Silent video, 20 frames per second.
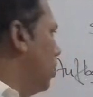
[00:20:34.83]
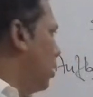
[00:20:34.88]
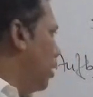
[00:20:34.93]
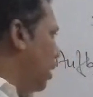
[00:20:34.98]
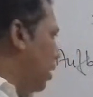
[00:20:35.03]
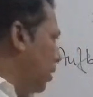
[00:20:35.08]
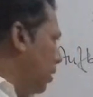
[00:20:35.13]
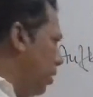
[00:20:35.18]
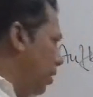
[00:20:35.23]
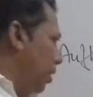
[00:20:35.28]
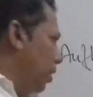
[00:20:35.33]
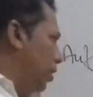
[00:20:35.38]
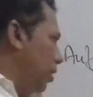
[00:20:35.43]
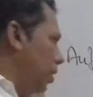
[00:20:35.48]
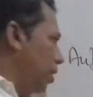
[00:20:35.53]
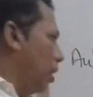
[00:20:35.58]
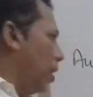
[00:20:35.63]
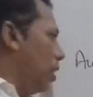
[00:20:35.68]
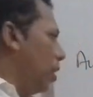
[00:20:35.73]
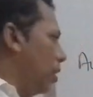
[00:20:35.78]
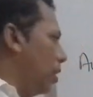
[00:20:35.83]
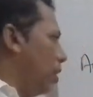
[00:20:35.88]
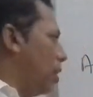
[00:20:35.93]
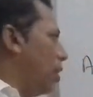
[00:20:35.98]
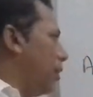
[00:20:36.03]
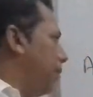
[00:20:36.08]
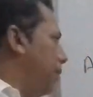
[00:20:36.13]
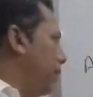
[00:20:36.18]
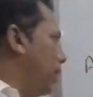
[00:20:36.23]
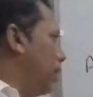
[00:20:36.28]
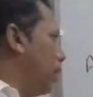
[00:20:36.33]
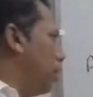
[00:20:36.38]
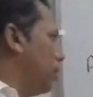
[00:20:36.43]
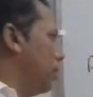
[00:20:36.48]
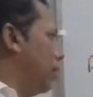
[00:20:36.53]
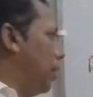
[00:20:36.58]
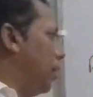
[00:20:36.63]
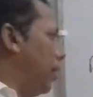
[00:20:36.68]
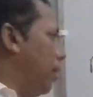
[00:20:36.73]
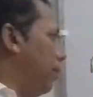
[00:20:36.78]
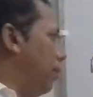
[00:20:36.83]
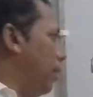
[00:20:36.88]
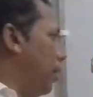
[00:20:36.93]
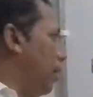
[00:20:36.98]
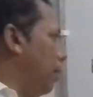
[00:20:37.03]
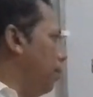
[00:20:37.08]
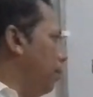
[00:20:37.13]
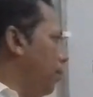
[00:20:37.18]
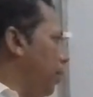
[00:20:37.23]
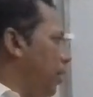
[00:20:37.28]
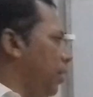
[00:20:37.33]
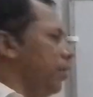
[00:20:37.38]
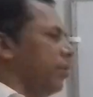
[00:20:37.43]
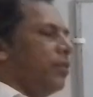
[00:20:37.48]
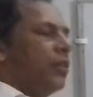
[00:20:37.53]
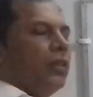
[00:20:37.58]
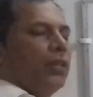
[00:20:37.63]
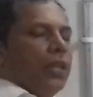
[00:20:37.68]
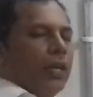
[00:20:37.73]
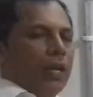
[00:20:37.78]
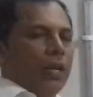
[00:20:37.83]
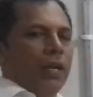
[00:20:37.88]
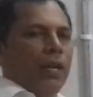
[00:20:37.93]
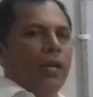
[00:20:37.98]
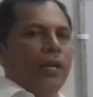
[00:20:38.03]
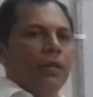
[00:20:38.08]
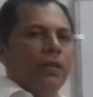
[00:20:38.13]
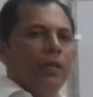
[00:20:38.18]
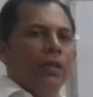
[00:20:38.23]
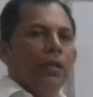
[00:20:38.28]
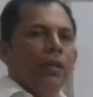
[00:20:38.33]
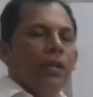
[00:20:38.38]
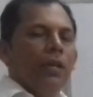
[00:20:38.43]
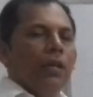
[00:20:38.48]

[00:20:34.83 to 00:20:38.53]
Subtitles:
The increasing order of energy level means that